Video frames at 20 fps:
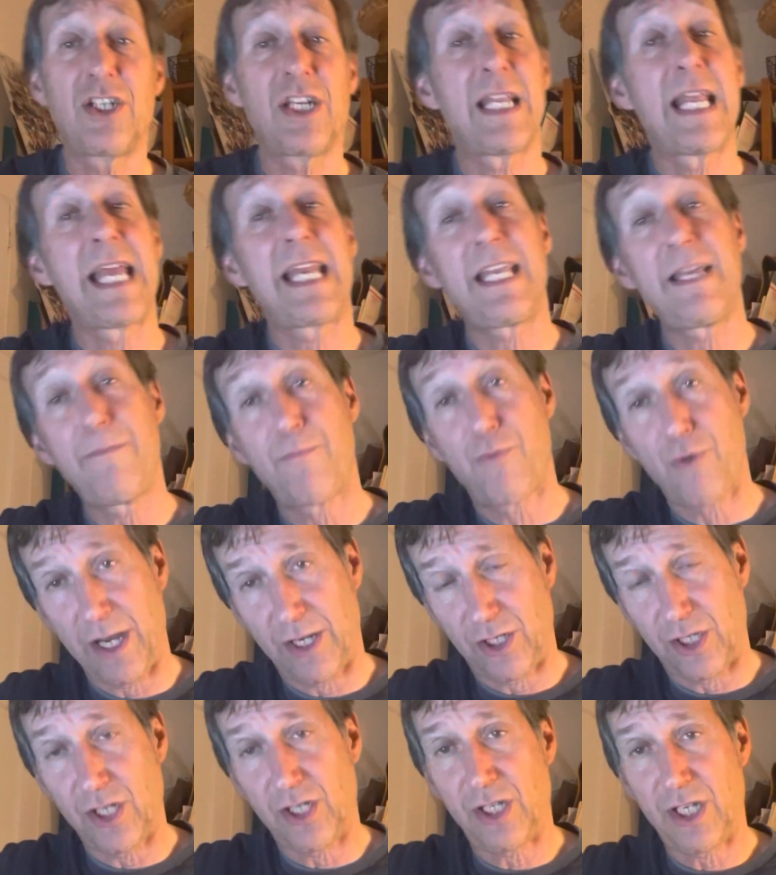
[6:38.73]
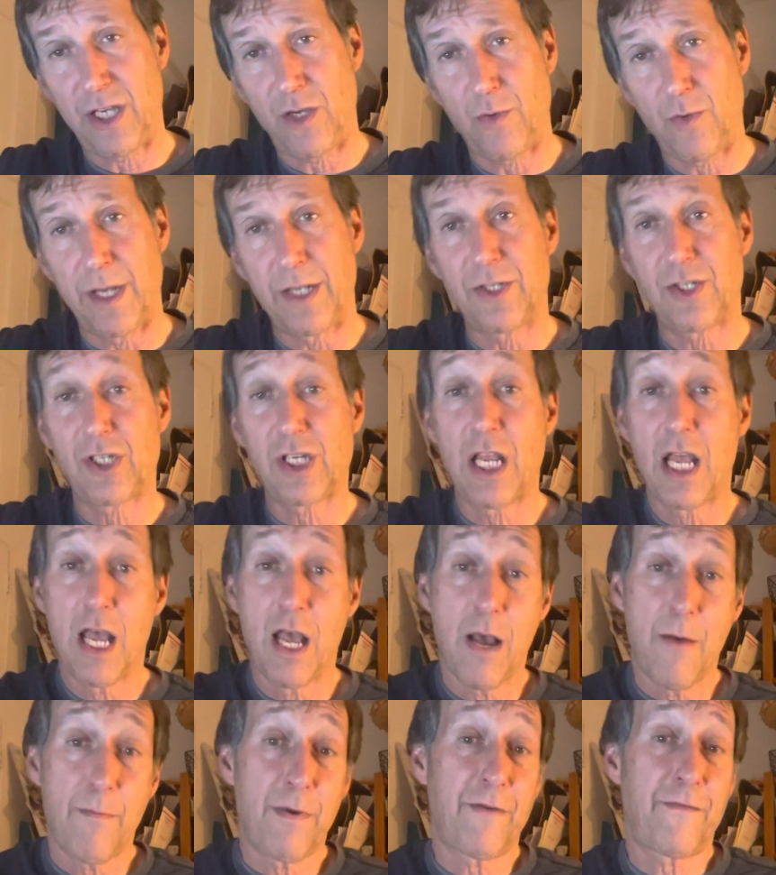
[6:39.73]
And then he breaks the sequence.
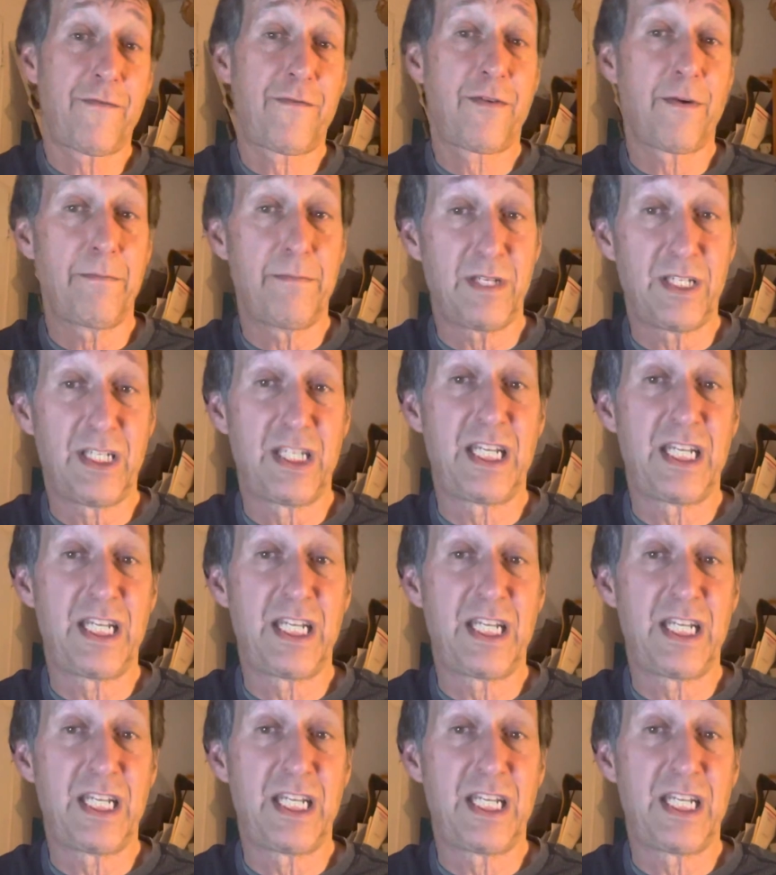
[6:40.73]
But from D,